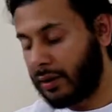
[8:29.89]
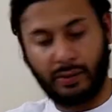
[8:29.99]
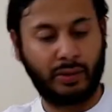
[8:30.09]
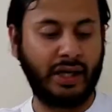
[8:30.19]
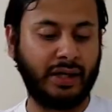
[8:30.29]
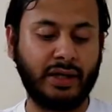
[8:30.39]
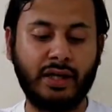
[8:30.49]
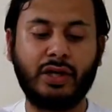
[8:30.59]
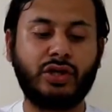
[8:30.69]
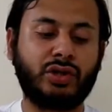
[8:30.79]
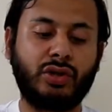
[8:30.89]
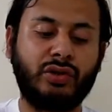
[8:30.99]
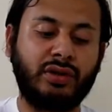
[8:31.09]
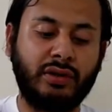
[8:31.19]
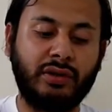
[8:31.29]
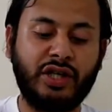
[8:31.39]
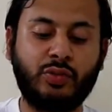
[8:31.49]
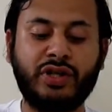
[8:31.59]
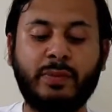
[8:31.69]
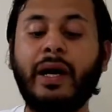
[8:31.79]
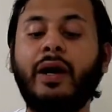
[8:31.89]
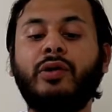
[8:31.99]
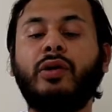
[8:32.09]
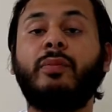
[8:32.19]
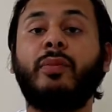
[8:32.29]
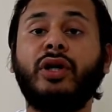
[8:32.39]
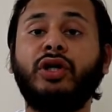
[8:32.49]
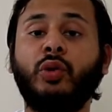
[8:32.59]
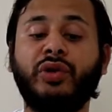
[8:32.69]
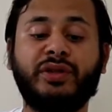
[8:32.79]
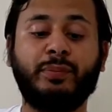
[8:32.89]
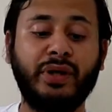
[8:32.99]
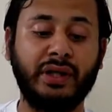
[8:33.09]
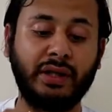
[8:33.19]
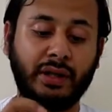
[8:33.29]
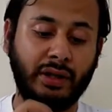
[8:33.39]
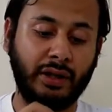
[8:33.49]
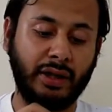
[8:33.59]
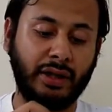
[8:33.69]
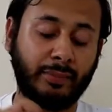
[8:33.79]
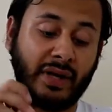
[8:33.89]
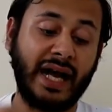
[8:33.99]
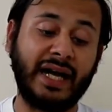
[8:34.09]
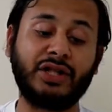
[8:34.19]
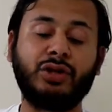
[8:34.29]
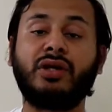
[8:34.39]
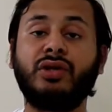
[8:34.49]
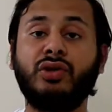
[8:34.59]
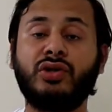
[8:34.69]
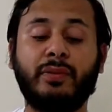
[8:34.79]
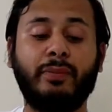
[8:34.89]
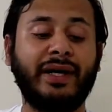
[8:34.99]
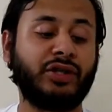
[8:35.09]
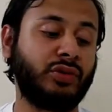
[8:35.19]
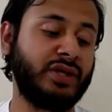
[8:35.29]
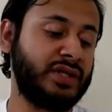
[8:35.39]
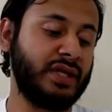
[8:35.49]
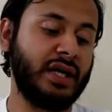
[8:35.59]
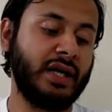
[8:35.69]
Okay, so this one's powered on by USB, and you can use some batteries.